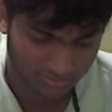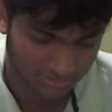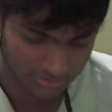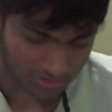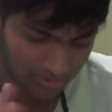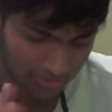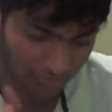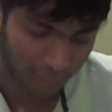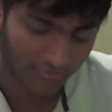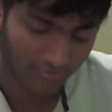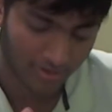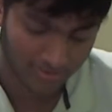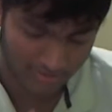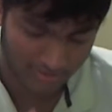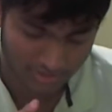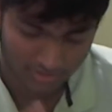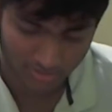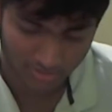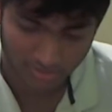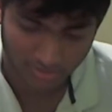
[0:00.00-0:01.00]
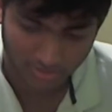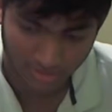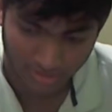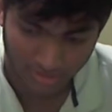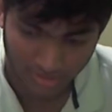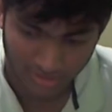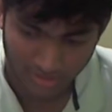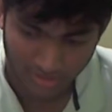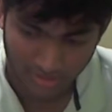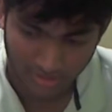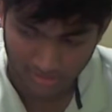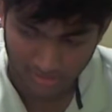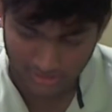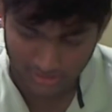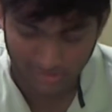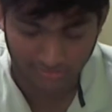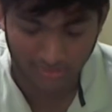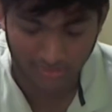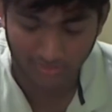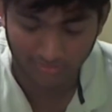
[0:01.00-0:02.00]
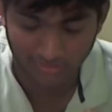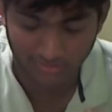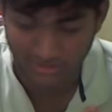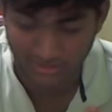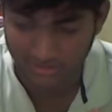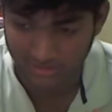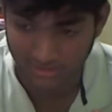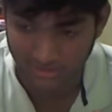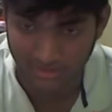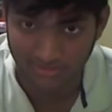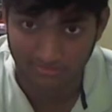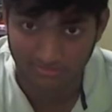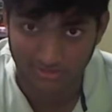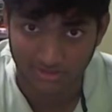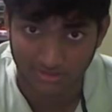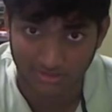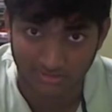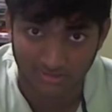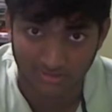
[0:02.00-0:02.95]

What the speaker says: So the final story, cause I want to sleep, dude.